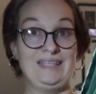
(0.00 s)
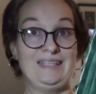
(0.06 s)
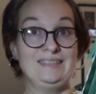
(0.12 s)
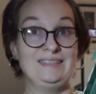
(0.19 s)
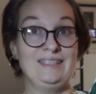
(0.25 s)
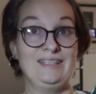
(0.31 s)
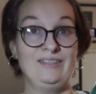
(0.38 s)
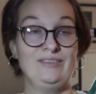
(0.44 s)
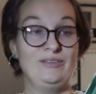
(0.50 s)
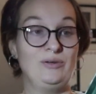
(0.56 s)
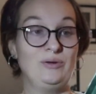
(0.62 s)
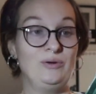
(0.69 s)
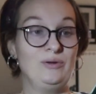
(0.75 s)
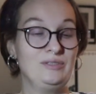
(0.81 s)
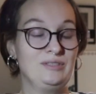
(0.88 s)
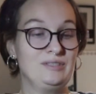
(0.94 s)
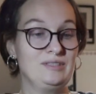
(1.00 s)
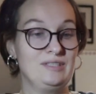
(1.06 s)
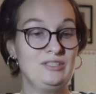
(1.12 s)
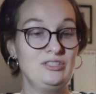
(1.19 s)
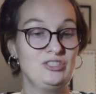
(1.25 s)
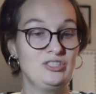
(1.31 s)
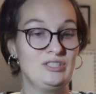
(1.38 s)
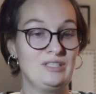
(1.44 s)
That's all
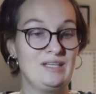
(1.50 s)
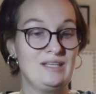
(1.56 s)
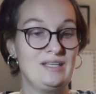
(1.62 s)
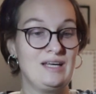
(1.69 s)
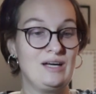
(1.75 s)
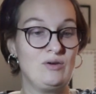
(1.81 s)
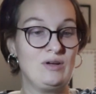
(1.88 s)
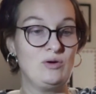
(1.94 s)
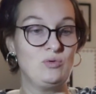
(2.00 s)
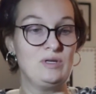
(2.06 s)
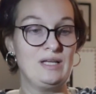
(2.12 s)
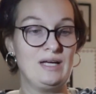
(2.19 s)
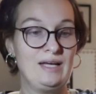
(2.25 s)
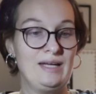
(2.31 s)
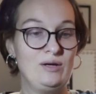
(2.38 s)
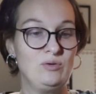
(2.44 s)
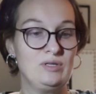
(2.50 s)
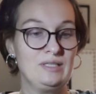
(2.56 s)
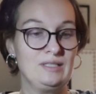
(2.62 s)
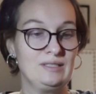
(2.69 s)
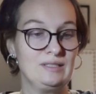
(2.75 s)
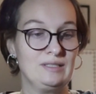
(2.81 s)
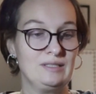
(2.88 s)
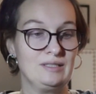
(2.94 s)
stitched, and now I will iron
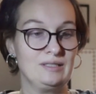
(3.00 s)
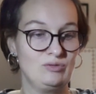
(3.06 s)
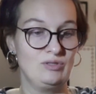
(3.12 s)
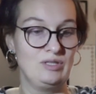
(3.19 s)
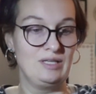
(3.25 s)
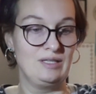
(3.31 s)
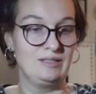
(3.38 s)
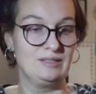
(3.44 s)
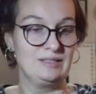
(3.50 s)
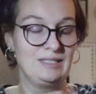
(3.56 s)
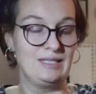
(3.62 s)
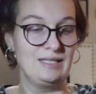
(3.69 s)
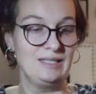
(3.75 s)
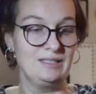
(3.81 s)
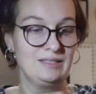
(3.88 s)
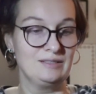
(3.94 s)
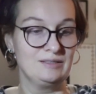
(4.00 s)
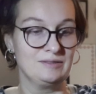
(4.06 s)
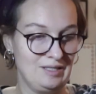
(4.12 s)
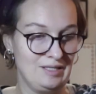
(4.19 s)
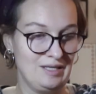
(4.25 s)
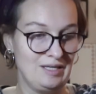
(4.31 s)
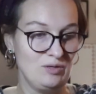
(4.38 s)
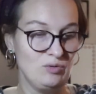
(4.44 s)
it to the other side,
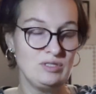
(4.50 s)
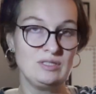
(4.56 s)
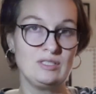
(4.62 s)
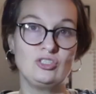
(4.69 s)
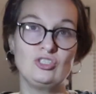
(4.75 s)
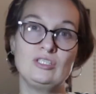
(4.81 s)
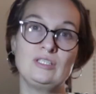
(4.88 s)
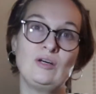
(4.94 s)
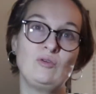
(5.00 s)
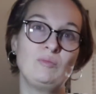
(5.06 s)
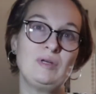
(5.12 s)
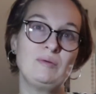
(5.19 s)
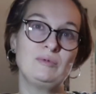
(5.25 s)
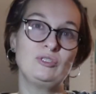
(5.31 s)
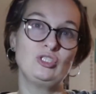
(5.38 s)
and then I will stitch it down my